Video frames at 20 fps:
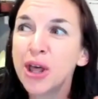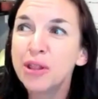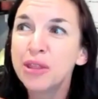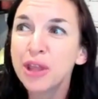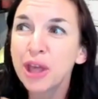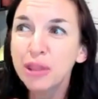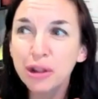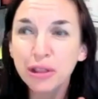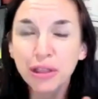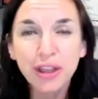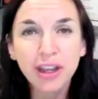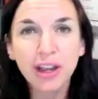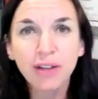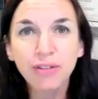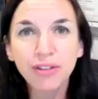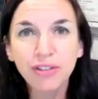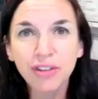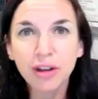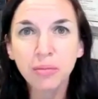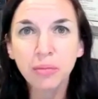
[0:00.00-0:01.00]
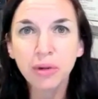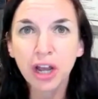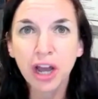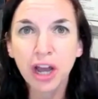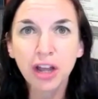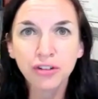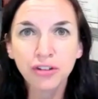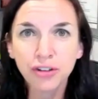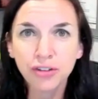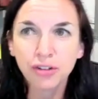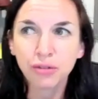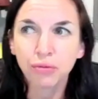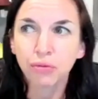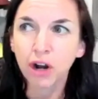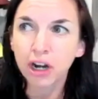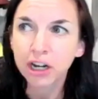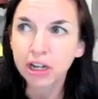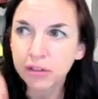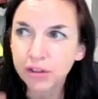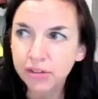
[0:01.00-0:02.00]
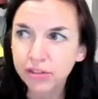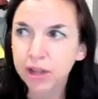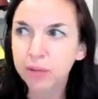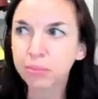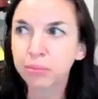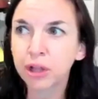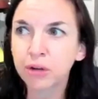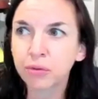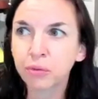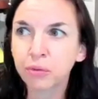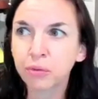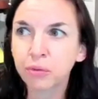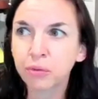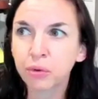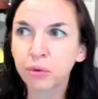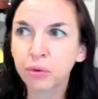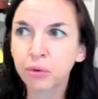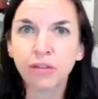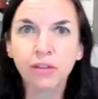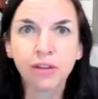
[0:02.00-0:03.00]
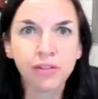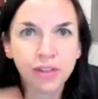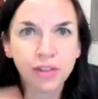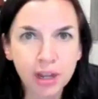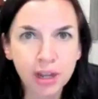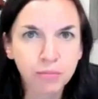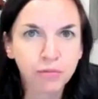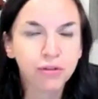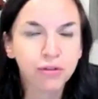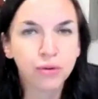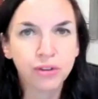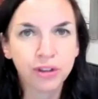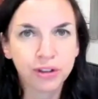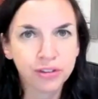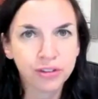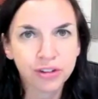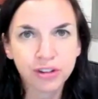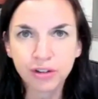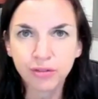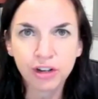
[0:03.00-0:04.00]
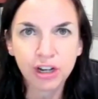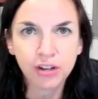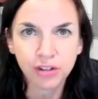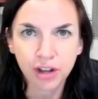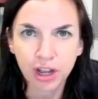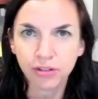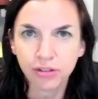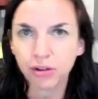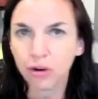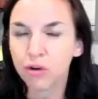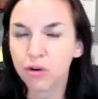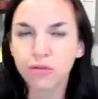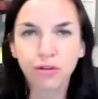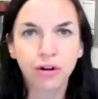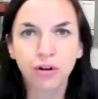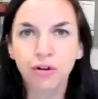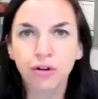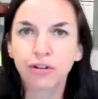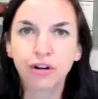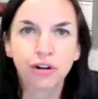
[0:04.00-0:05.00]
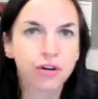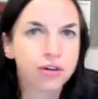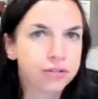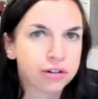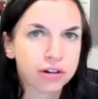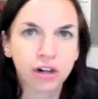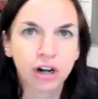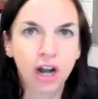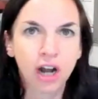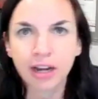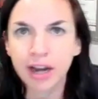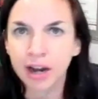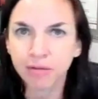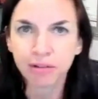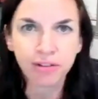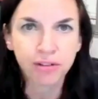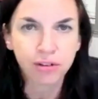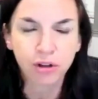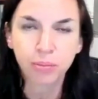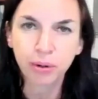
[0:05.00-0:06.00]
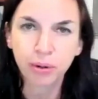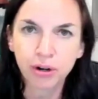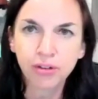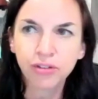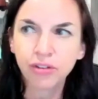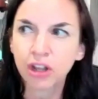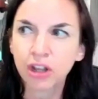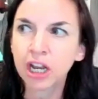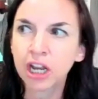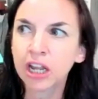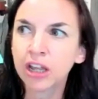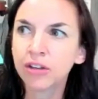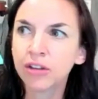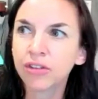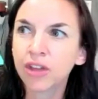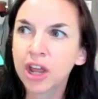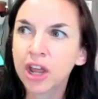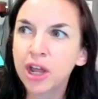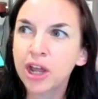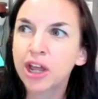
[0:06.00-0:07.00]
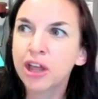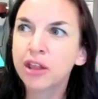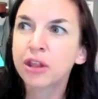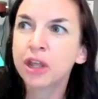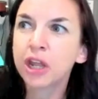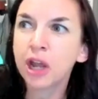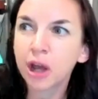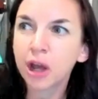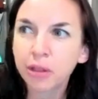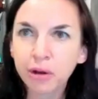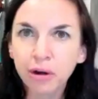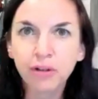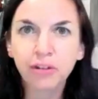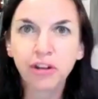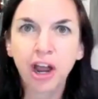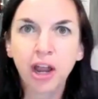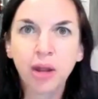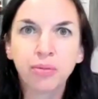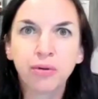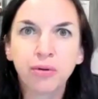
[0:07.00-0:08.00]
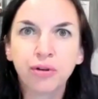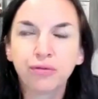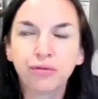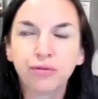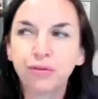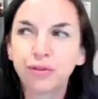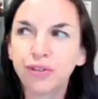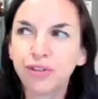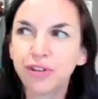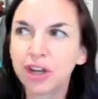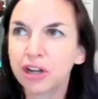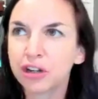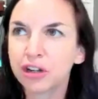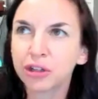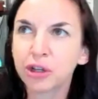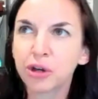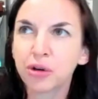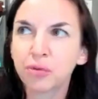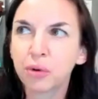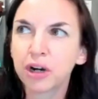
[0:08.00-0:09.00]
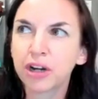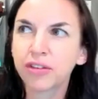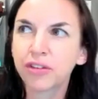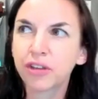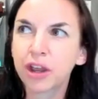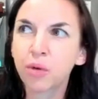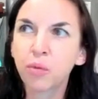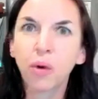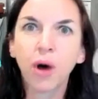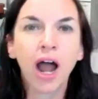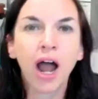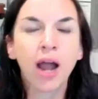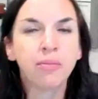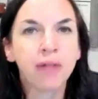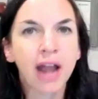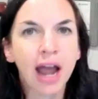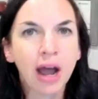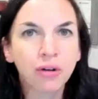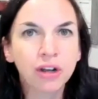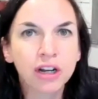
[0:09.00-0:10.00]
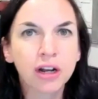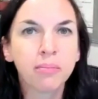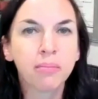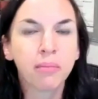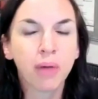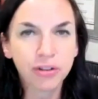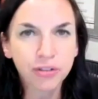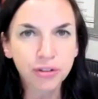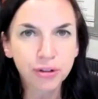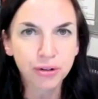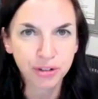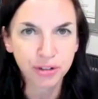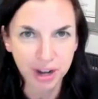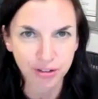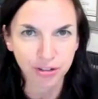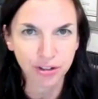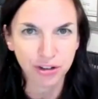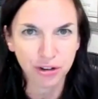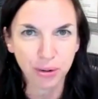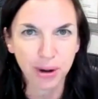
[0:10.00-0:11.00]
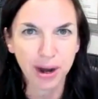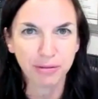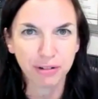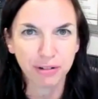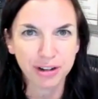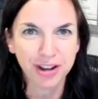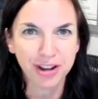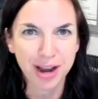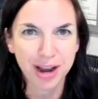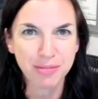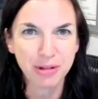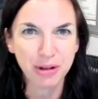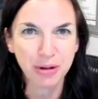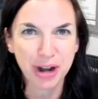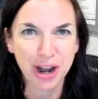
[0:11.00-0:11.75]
the other thing I've seen beyond just running the same blood work and the same food sensitivity test over and over and over on every single person is the other type of standalone where it's like, well, I'm now going to muscle test you every time you